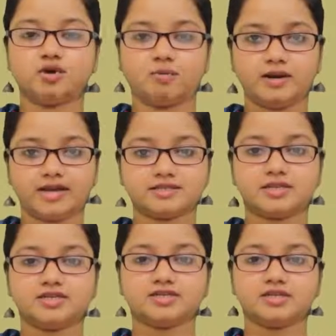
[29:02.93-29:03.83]

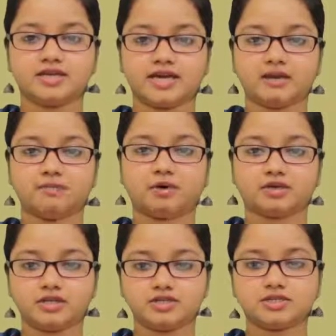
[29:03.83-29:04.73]
globalization can
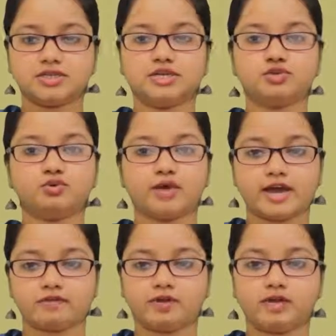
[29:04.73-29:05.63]
potentially do
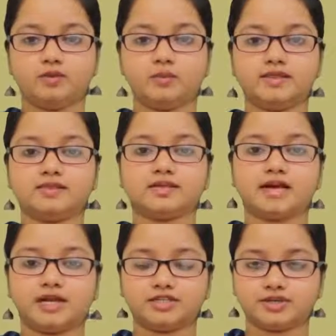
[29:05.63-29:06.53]
away with
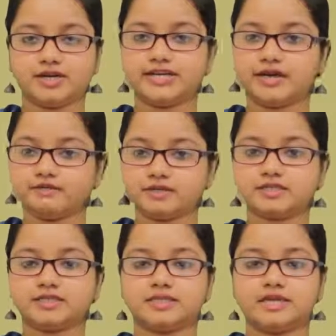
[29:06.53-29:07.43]
cultural
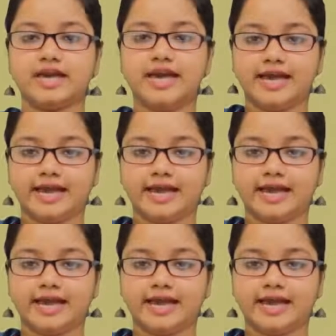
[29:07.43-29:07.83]
diversity,